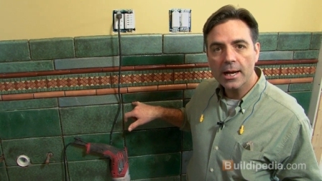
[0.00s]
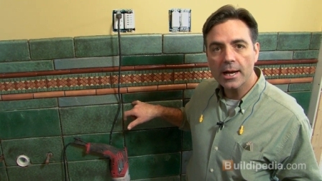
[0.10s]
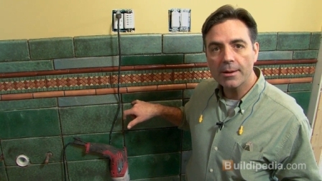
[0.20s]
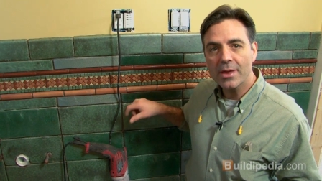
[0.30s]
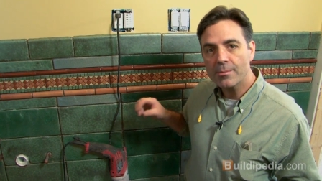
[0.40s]

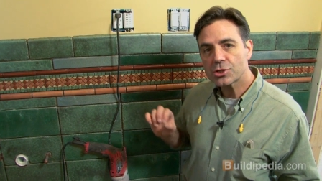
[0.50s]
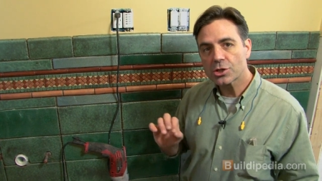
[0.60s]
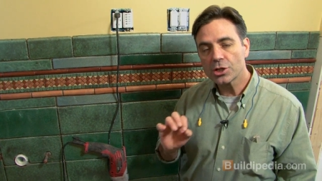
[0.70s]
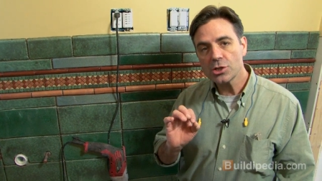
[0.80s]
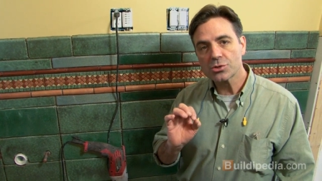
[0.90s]
That means you're
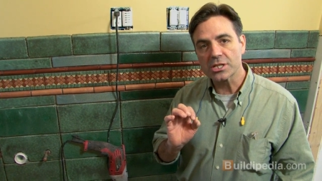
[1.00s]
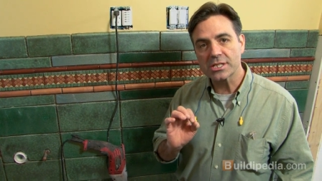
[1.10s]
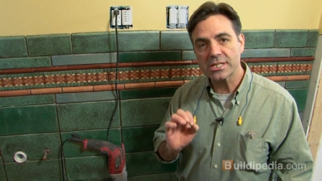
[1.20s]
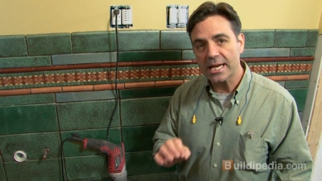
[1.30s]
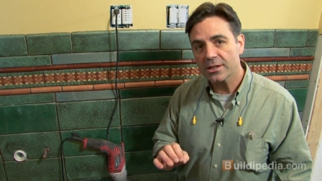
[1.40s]
going to use a
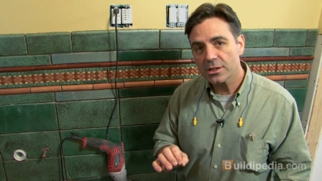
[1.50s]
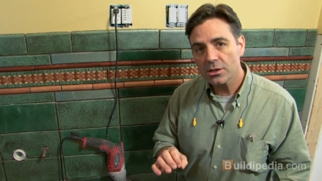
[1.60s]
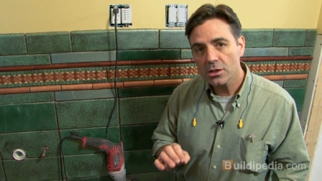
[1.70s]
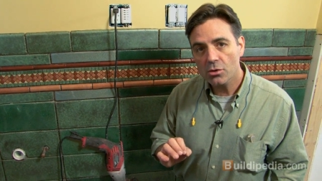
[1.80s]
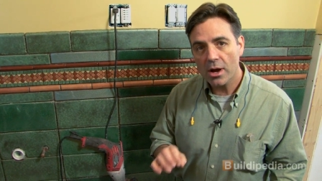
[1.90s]

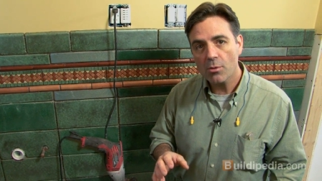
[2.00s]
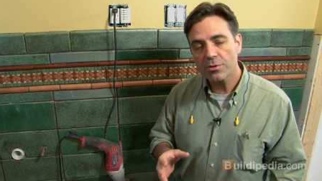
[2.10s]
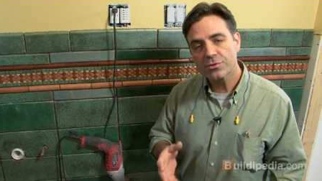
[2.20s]
sanded grout.